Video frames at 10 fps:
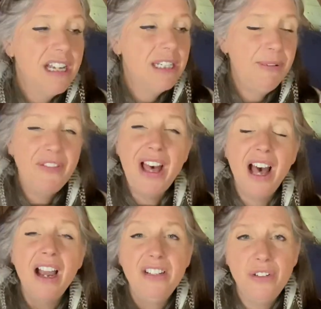To be
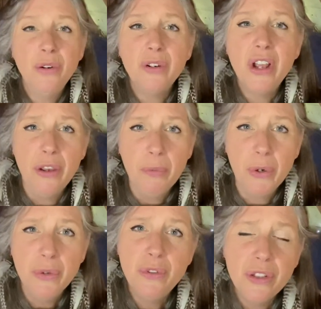fair, I do not know
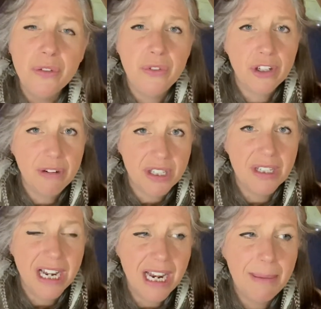what you do to
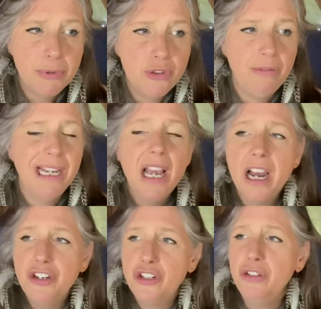christen an apple tree.
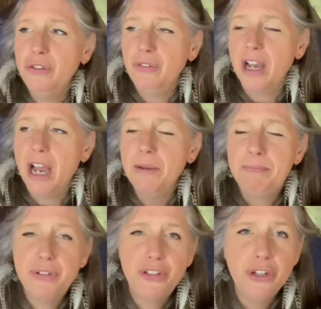I
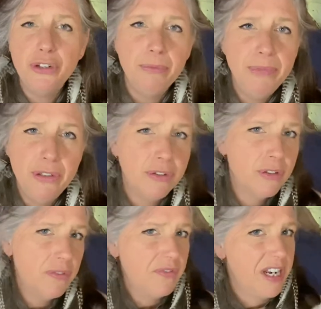presume you
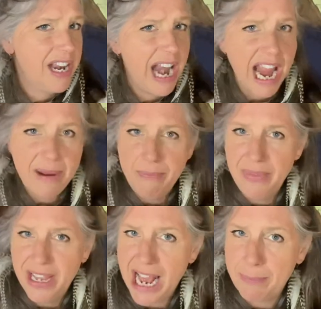sort of
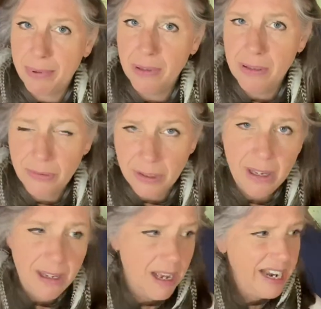name the apples.
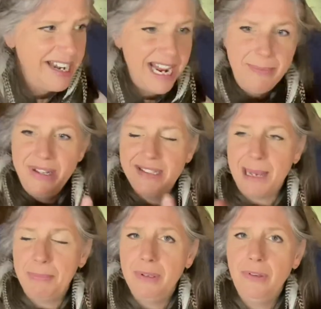I name these
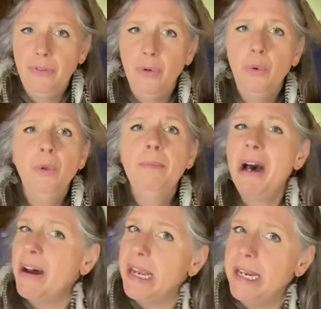apples all
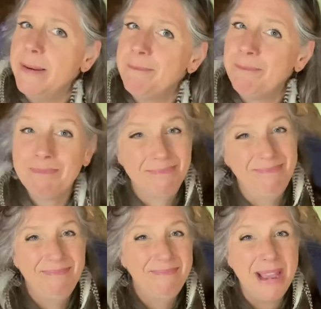mine.
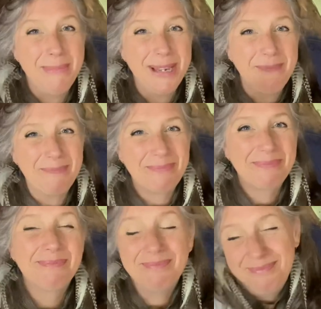Maybe.
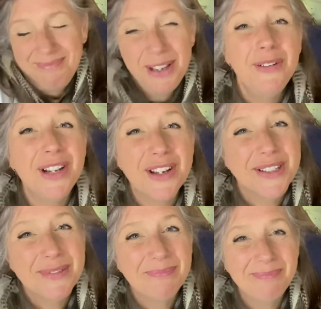Who
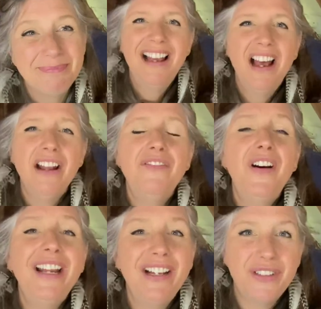knows? And
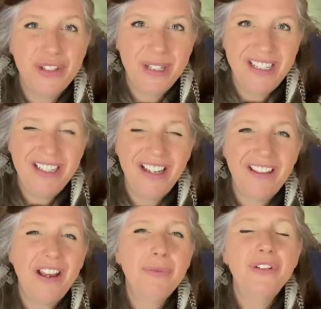finally on the
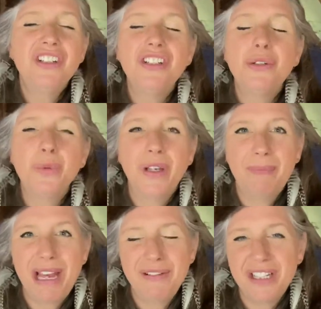29th, I wanted to talk
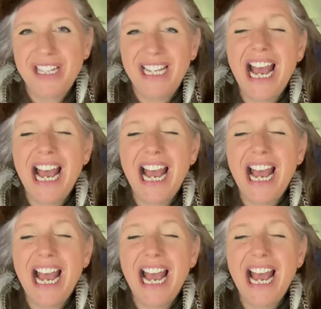about the